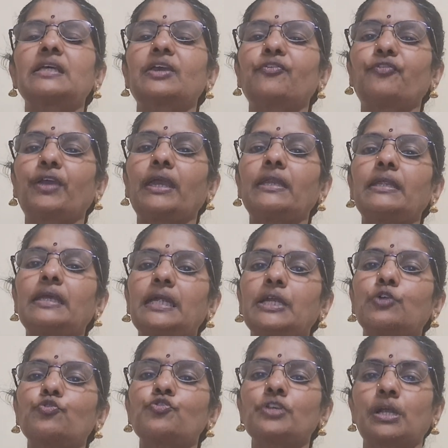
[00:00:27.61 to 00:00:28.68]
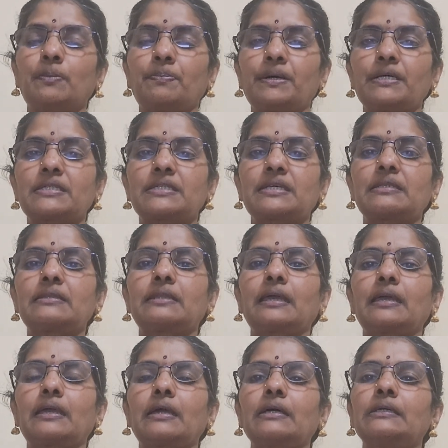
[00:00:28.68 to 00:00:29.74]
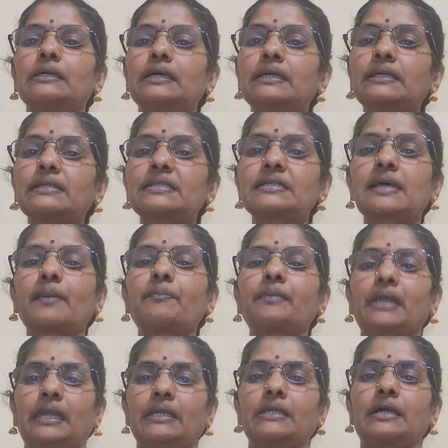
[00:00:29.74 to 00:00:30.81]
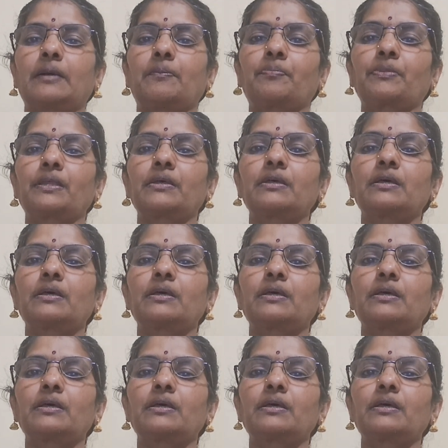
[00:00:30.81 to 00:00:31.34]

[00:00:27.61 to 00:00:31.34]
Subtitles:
if any individual person they earn some income,